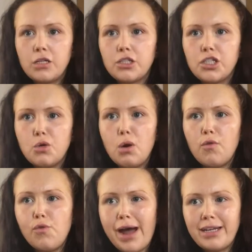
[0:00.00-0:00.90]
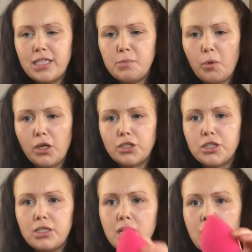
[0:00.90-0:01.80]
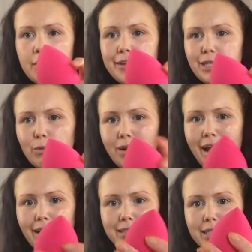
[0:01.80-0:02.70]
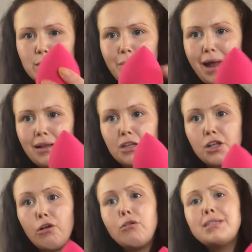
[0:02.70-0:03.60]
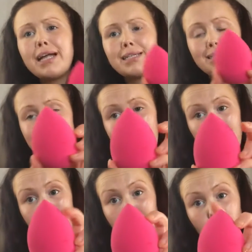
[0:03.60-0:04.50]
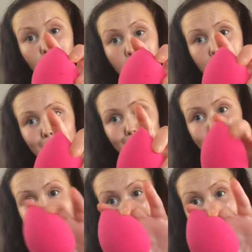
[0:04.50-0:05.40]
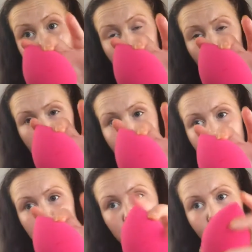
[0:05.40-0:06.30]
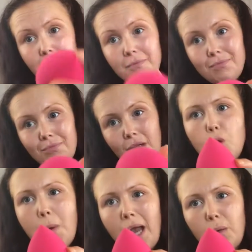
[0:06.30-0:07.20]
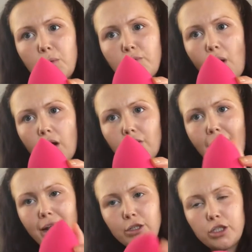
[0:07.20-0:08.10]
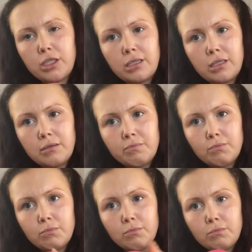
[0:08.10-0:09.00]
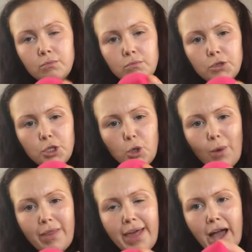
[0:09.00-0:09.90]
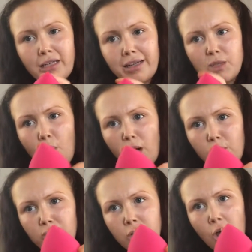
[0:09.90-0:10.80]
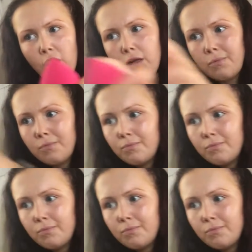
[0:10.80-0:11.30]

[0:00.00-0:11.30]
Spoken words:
So I've wet the sponges. This one actually expanded loads. That's just like the bigger one, and it actually looks massive now. I wet it with water and just took away the excess water with a towel.